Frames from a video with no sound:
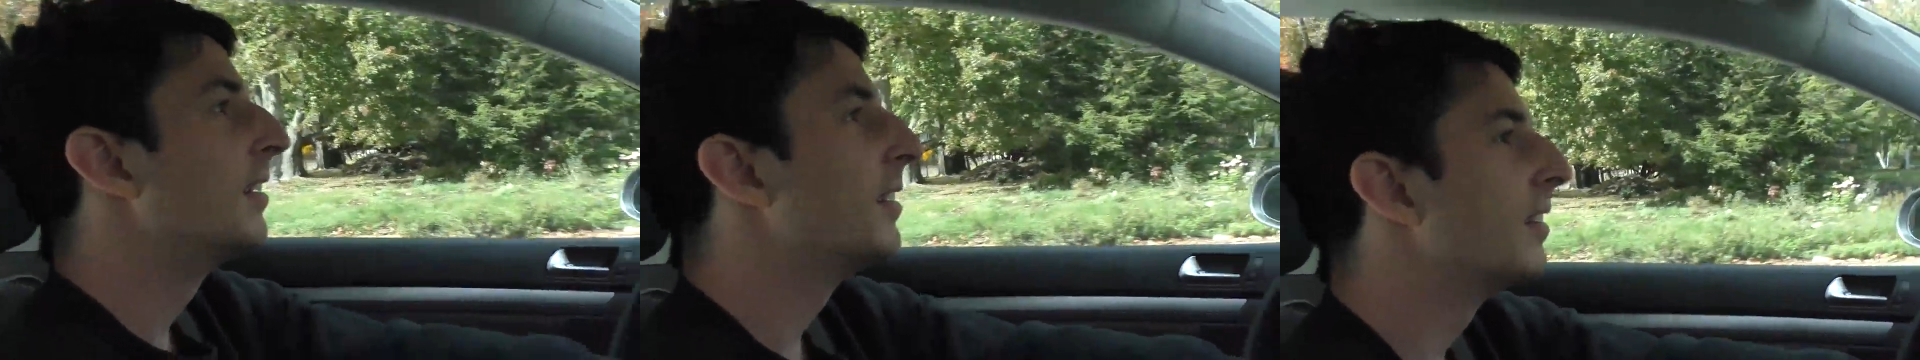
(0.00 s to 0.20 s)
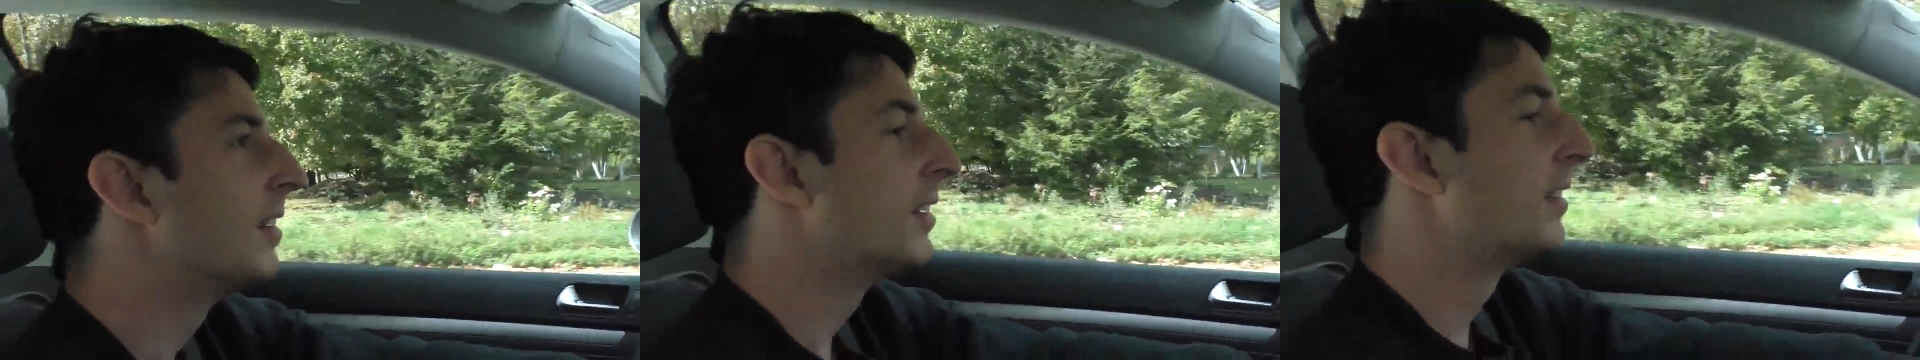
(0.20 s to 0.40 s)

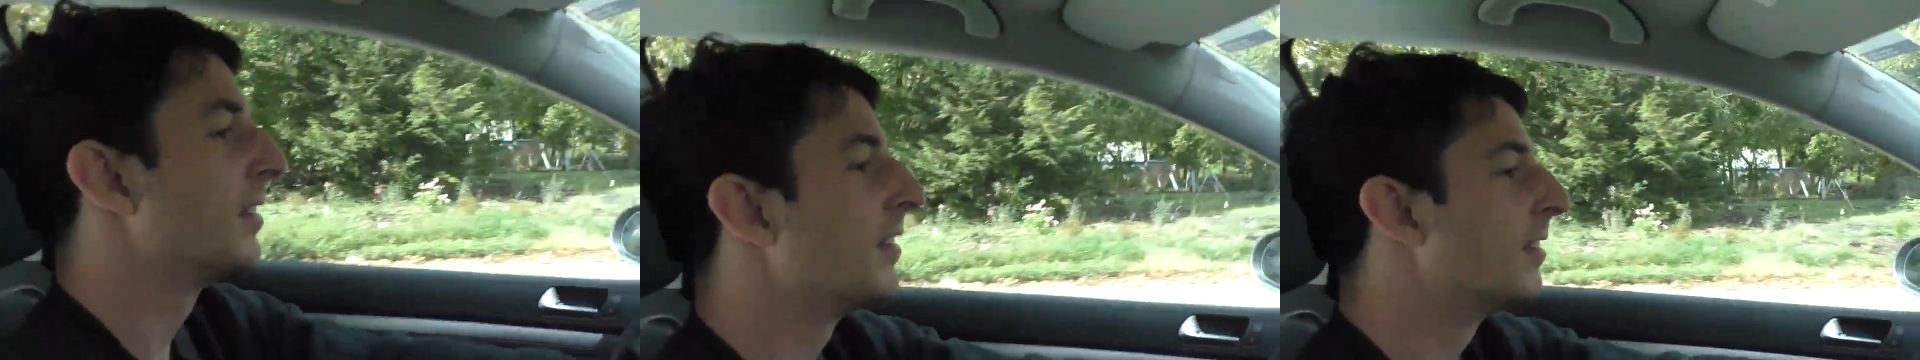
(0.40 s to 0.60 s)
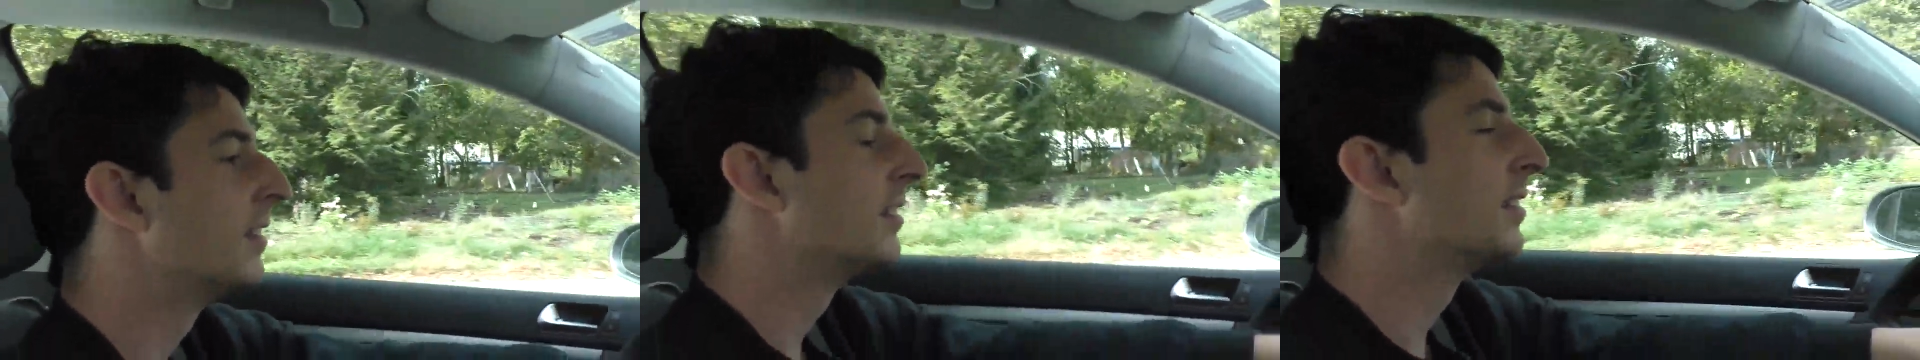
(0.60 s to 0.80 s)
sell
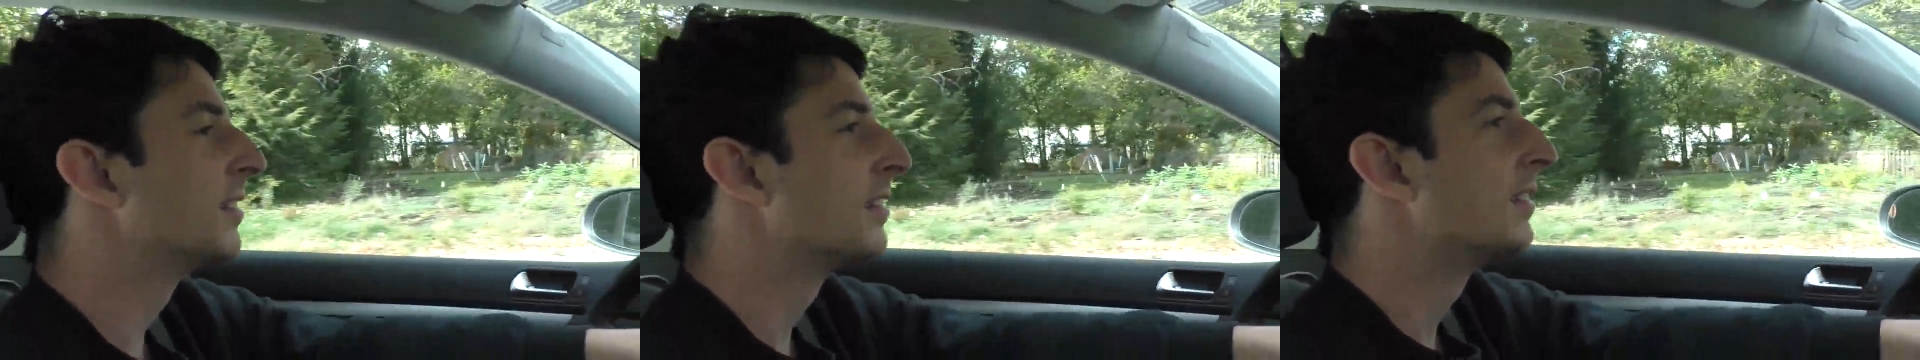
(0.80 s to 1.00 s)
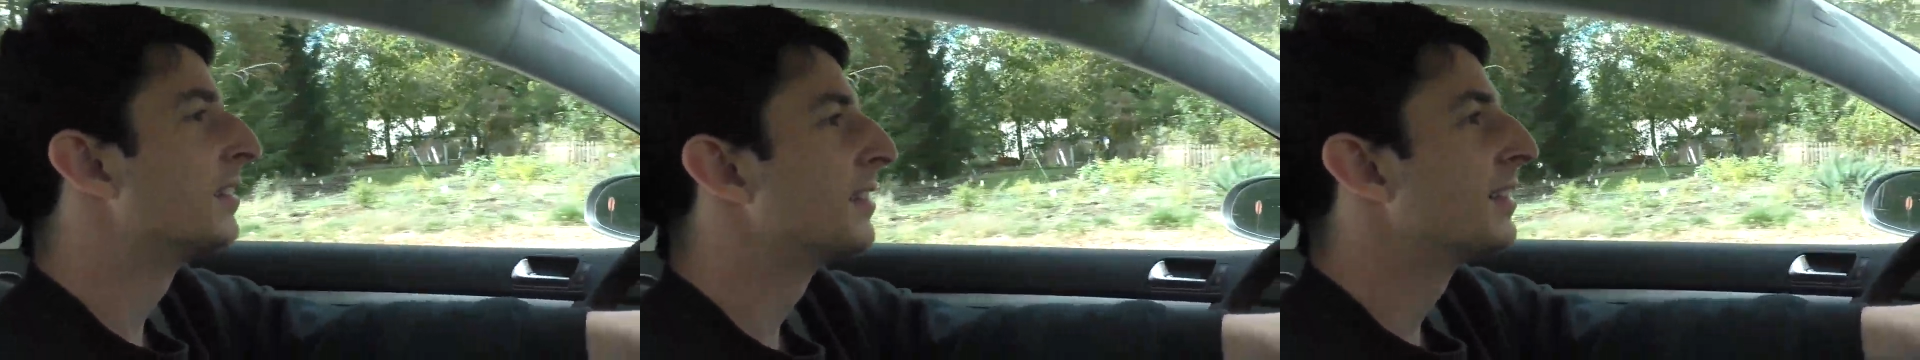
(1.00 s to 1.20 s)
them
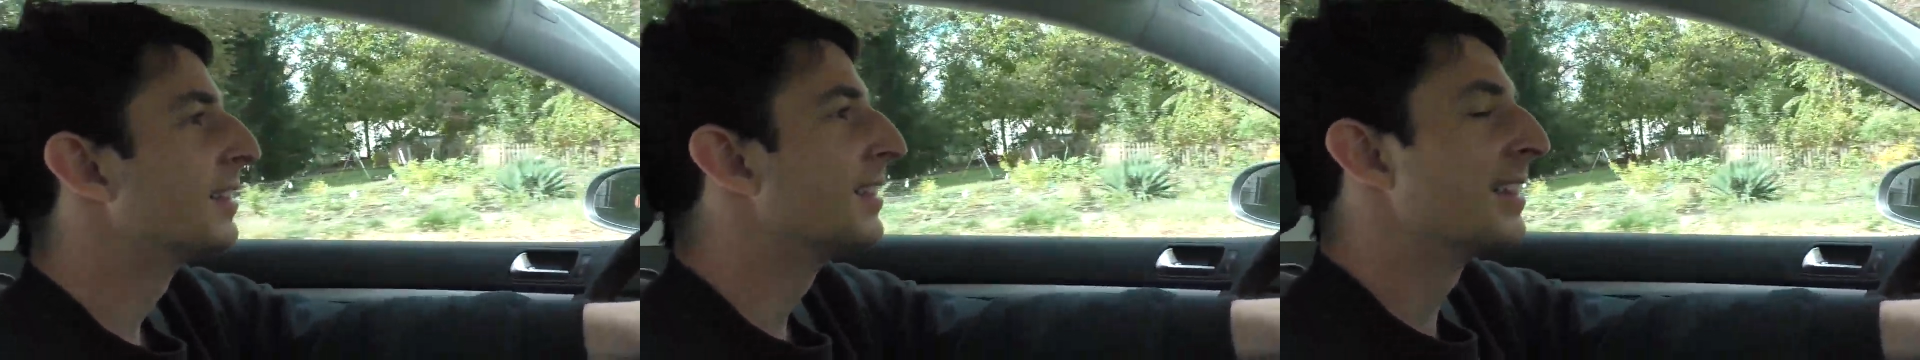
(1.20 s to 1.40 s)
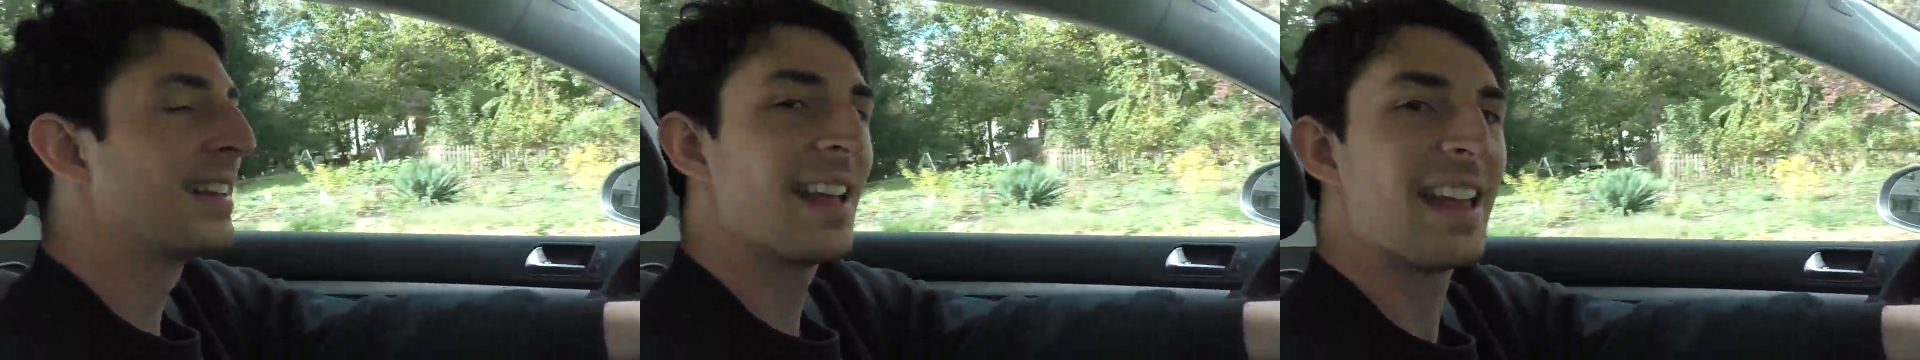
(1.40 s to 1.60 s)

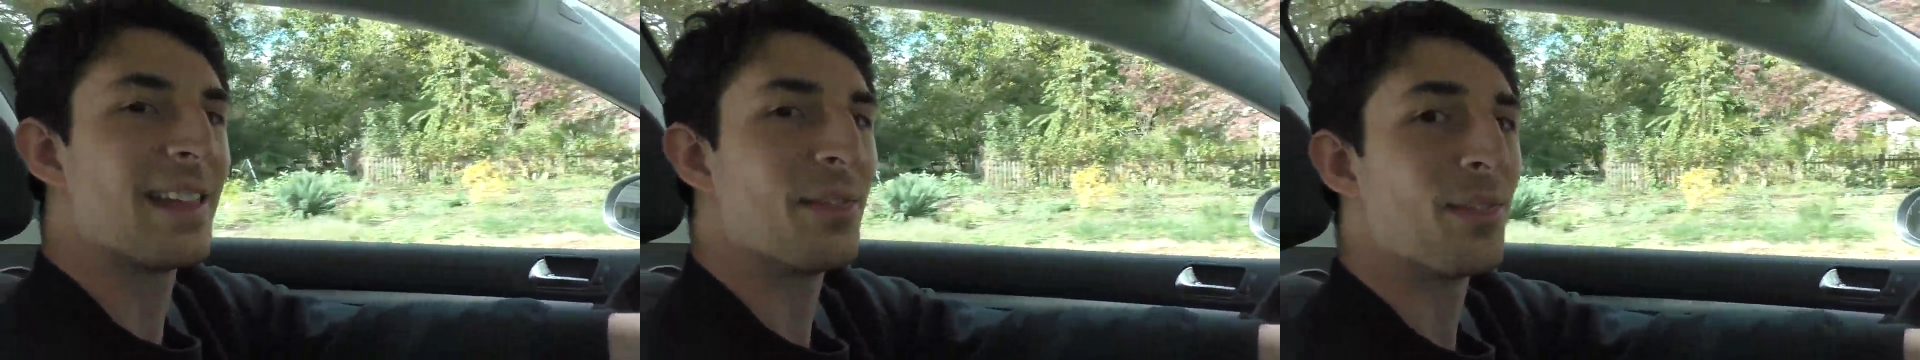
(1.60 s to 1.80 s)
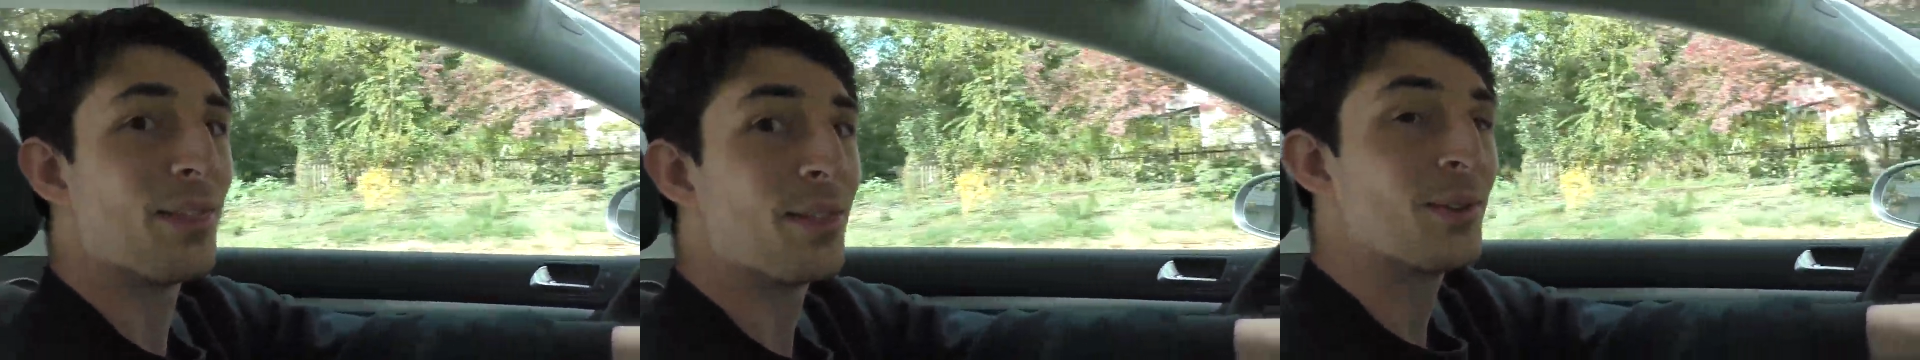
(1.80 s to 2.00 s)
to
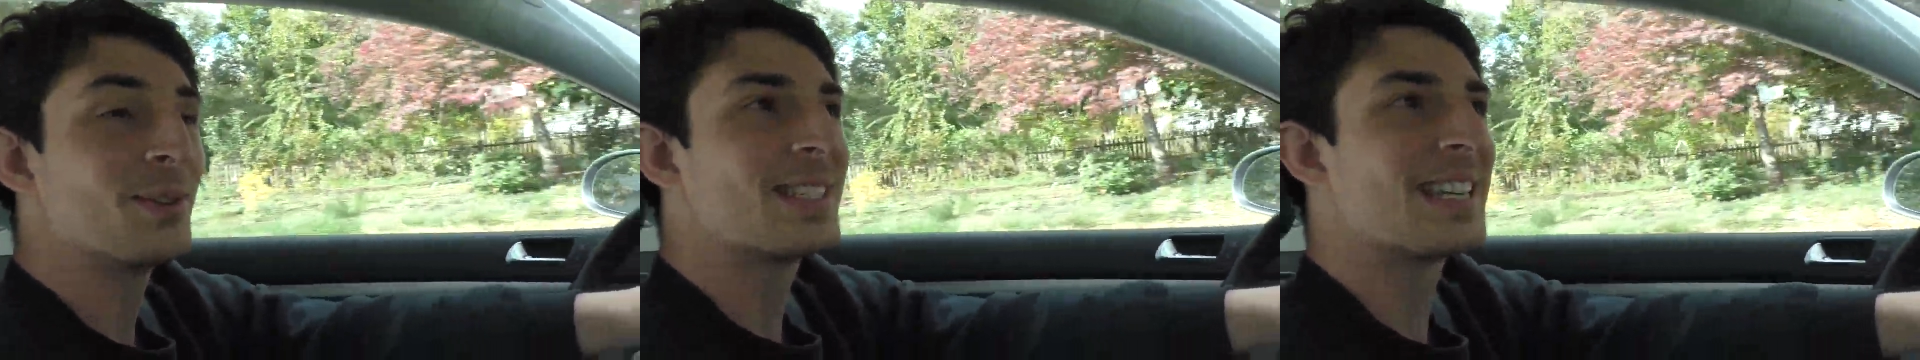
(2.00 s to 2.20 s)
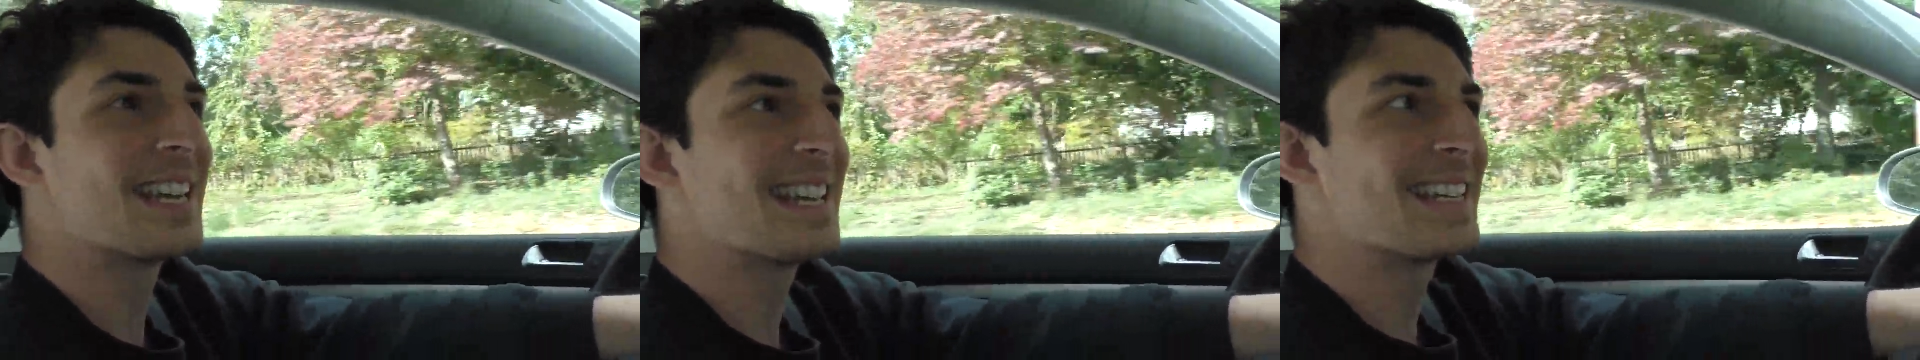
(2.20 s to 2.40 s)

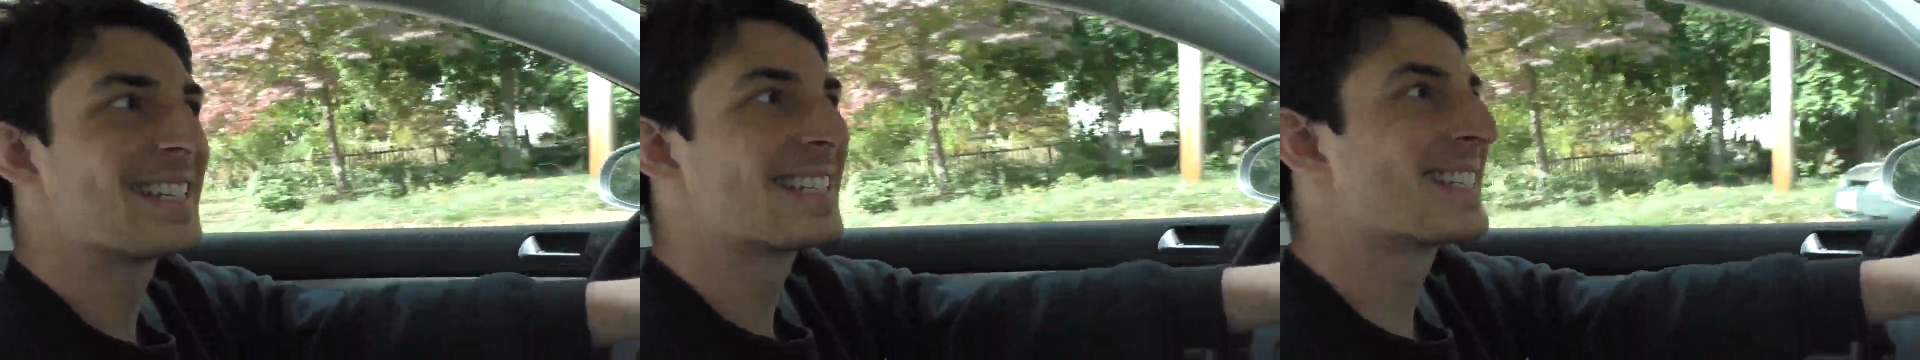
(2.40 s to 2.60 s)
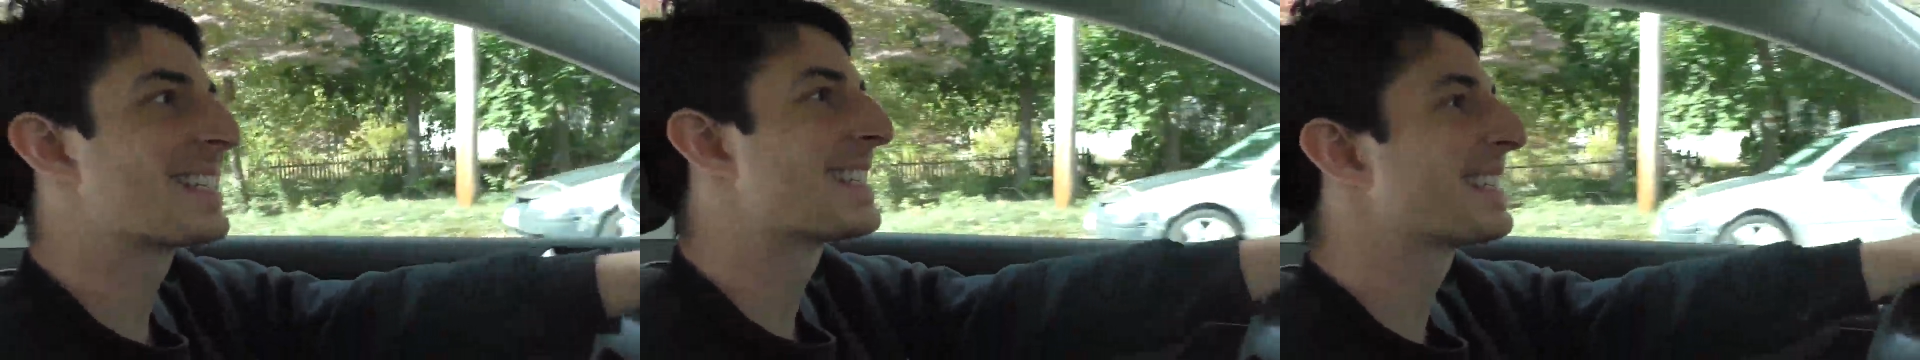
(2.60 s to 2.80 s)

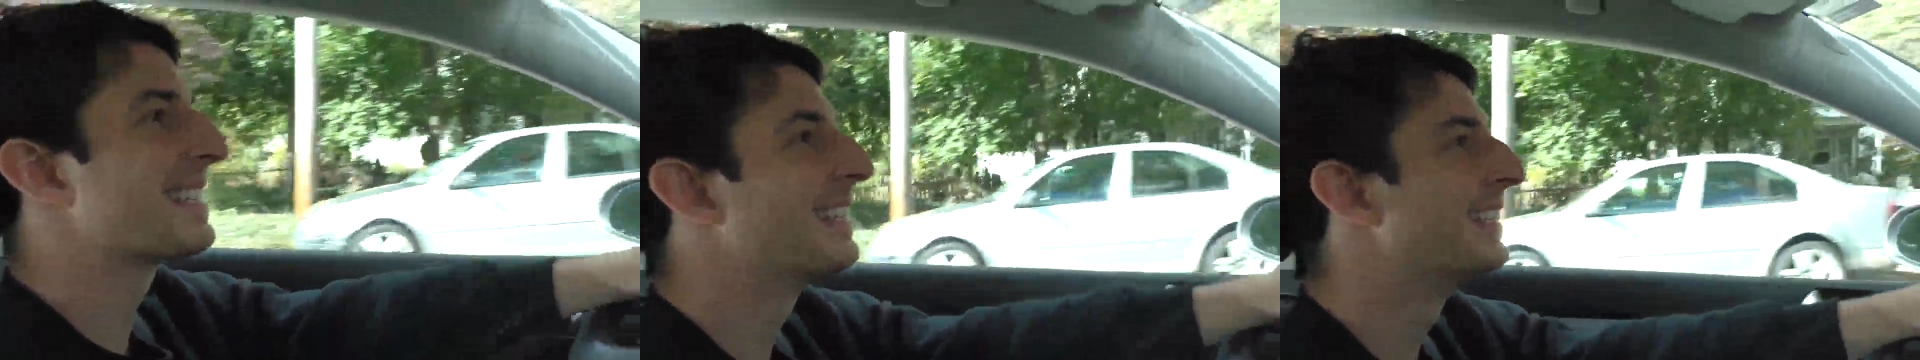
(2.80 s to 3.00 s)
enthusiasts. I